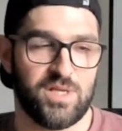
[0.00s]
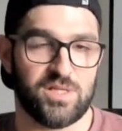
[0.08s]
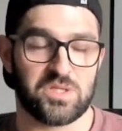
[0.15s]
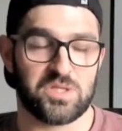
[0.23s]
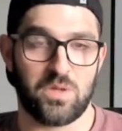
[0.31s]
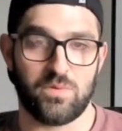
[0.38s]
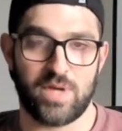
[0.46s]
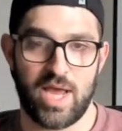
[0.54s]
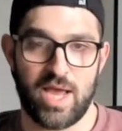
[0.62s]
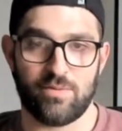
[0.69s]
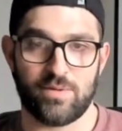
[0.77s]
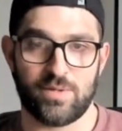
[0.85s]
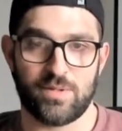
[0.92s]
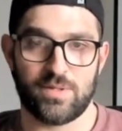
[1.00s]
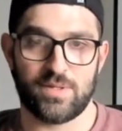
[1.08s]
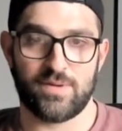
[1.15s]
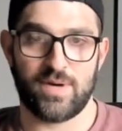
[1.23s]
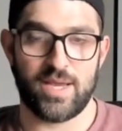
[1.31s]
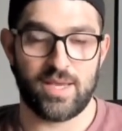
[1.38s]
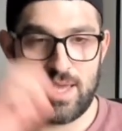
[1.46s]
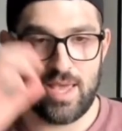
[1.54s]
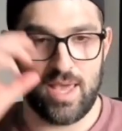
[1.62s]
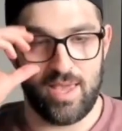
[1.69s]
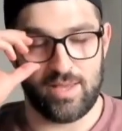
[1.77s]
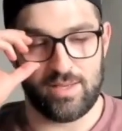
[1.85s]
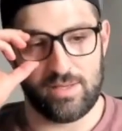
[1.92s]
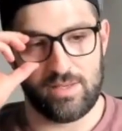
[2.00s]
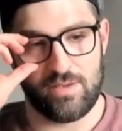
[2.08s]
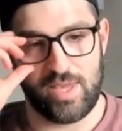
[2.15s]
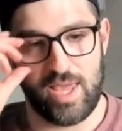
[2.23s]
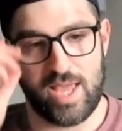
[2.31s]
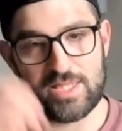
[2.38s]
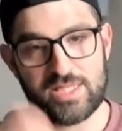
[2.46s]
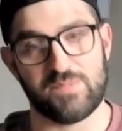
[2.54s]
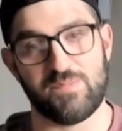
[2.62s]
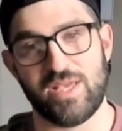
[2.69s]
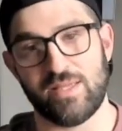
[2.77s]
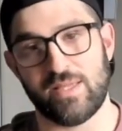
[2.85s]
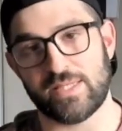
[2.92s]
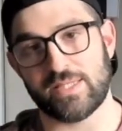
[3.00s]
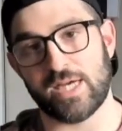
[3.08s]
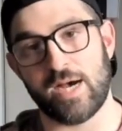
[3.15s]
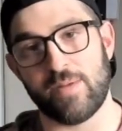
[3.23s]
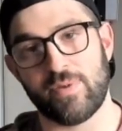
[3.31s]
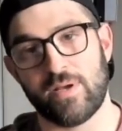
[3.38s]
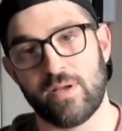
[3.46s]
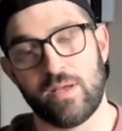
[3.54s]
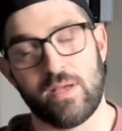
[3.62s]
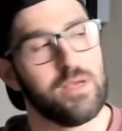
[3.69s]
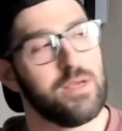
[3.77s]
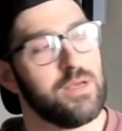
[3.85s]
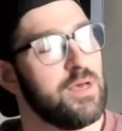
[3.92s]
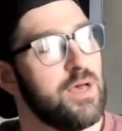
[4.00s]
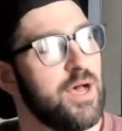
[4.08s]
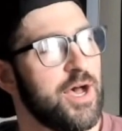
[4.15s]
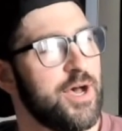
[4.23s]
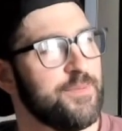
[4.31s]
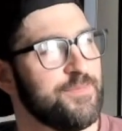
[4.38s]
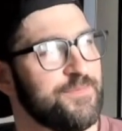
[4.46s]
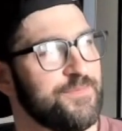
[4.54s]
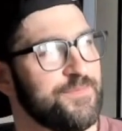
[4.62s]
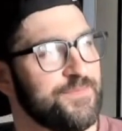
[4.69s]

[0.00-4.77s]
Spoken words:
slow down, right? And you can't speed this up. Um,